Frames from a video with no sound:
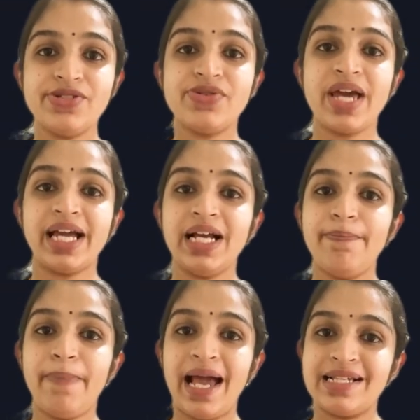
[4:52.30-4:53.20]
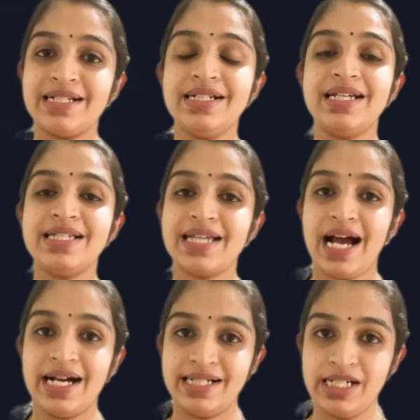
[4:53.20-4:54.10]
triangle pattern is
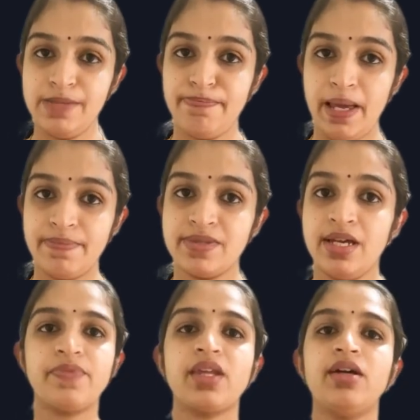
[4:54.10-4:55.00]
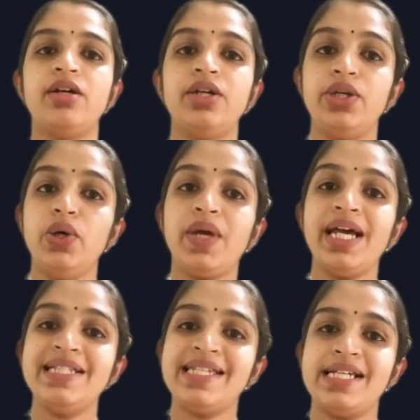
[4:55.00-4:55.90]
100 pips, you
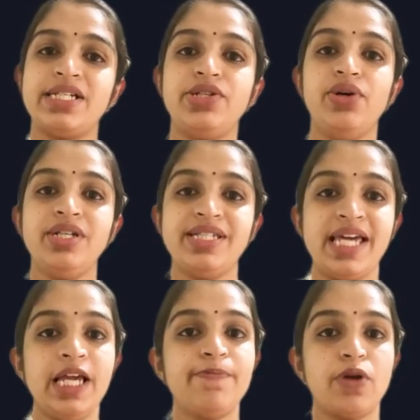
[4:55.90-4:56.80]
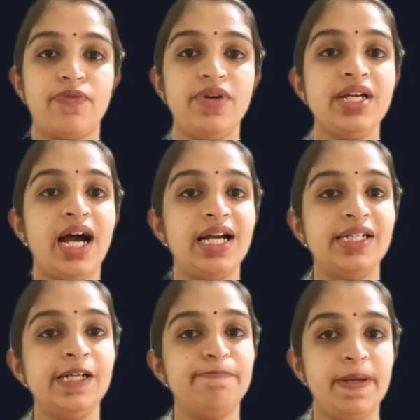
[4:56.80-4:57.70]
can set your take profit
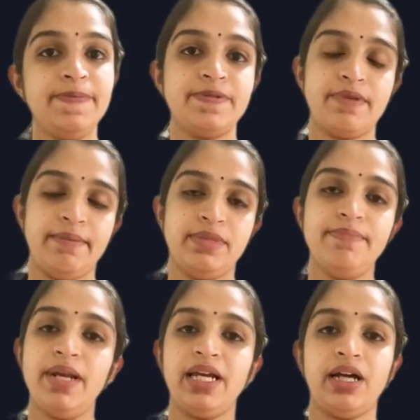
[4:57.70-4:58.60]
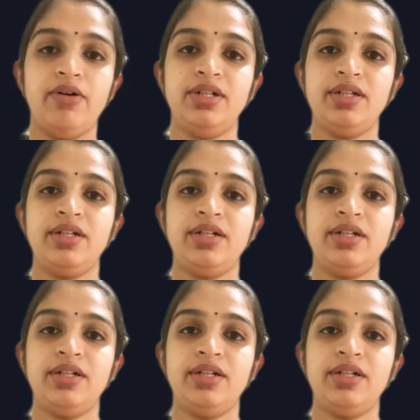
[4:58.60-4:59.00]
100 pips from the breakout.